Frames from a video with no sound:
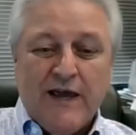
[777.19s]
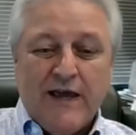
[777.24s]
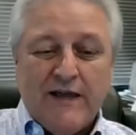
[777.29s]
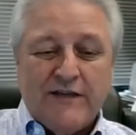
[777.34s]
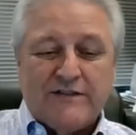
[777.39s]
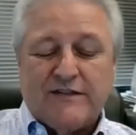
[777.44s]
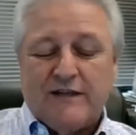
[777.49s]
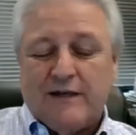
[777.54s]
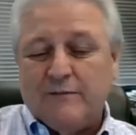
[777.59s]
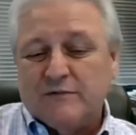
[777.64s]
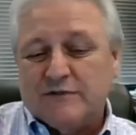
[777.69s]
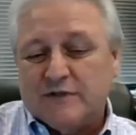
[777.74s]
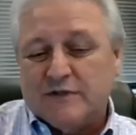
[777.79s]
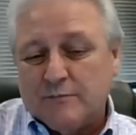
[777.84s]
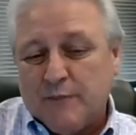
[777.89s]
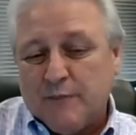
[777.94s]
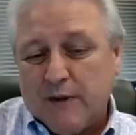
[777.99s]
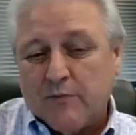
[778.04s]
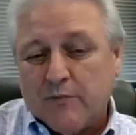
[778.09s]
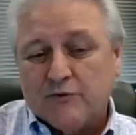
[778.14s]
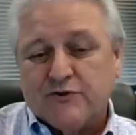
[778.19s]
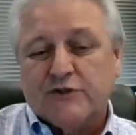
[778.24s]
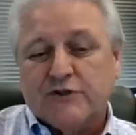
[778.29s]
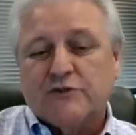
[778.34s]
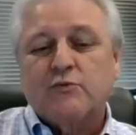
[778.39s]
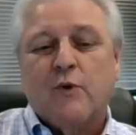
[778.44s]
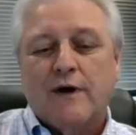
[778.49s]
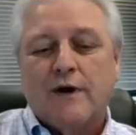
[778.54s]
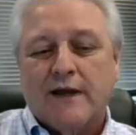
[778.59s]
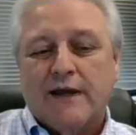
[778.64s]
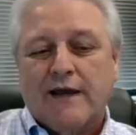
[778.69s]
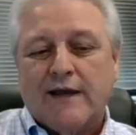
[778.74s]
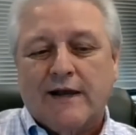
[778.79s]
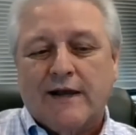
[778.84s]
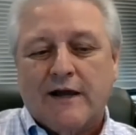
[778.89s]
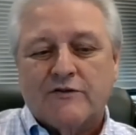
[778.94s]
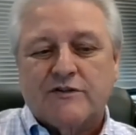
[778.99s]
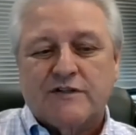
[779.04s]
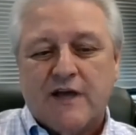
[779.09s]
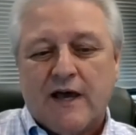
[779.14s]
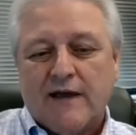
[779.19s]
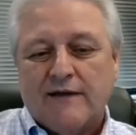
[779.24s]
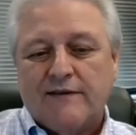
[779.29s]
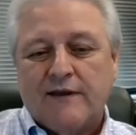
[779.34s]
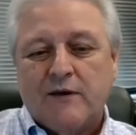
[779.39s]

It seems that people just want to get outside.